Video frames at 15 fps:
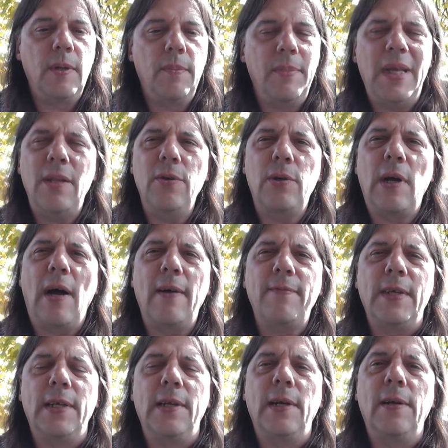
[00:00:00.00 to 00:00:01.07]
maybe a little
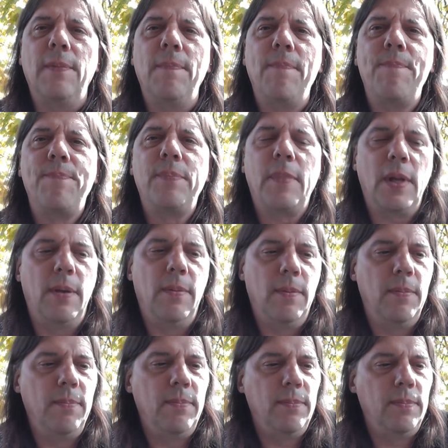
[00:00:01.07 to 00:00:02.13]
coffee in there.
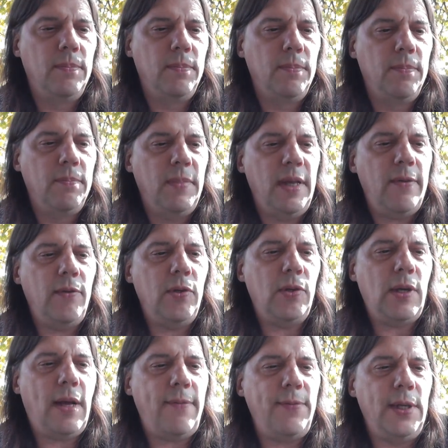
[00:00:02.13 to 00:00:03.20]
Maybe a little
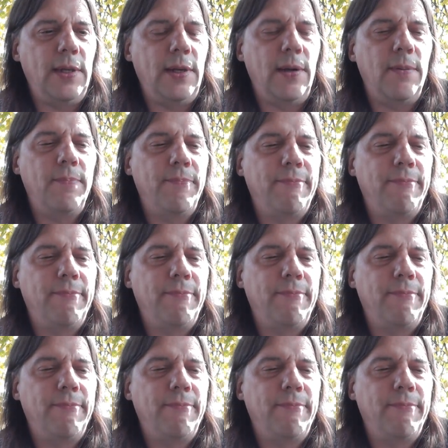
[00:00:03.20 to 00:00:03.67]
coffee in there.